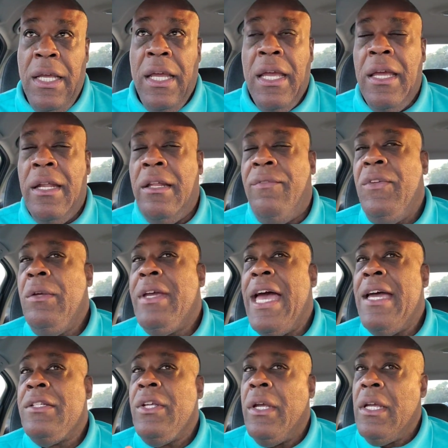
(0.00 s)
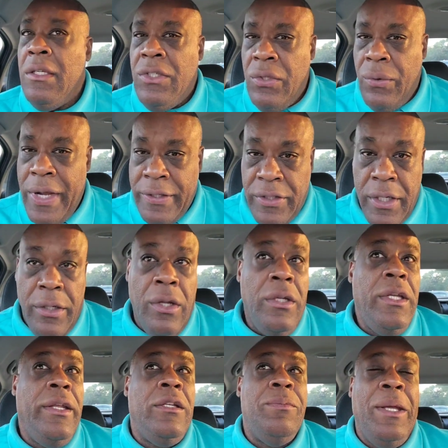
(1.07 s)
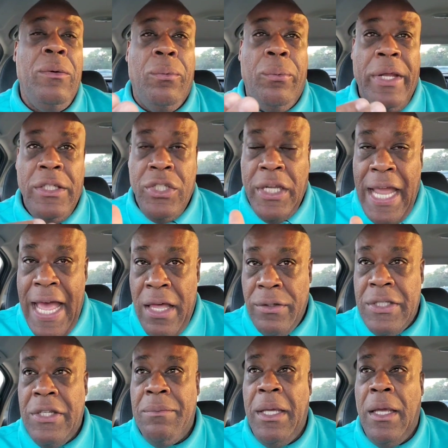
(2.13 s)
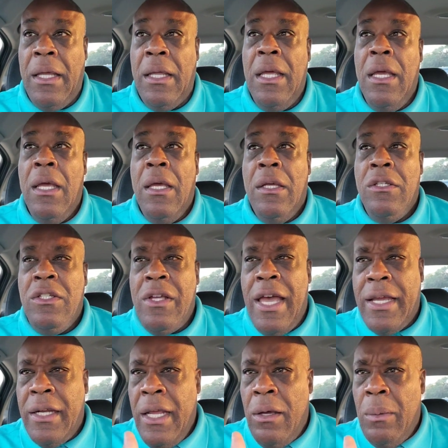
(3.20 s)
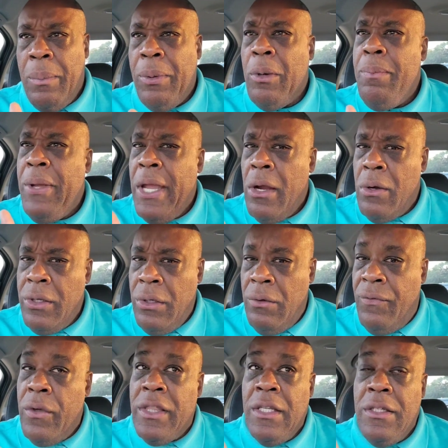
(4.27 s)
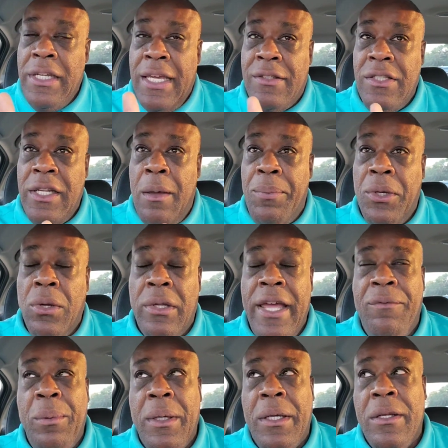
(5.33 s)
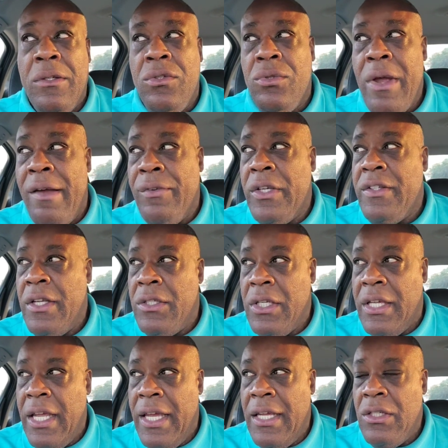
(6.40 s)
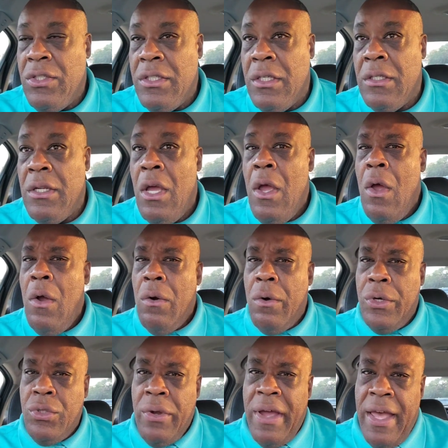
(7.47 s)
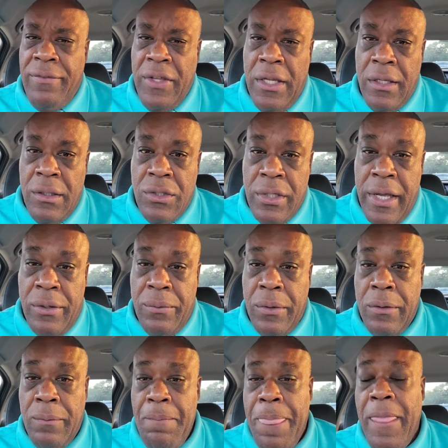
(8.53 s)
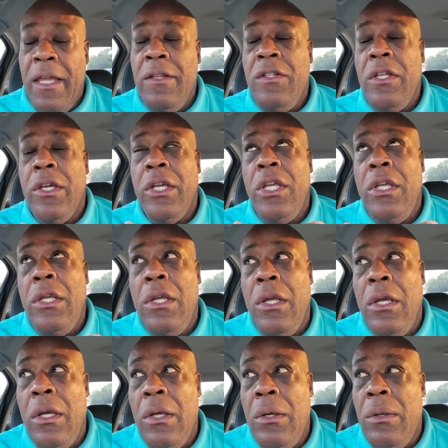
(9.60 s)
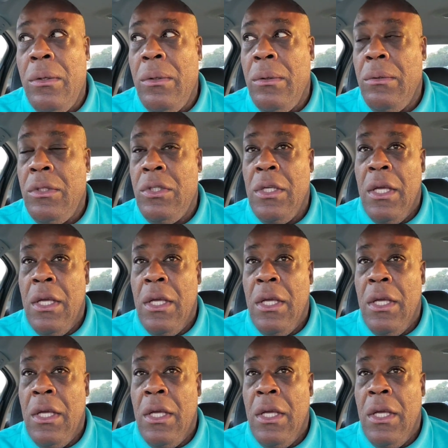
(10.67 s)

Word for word: And if you guys are interested, you need to be reaching out to me so I can help prepare you for the next step in your life because driver's education or driving in general is a huge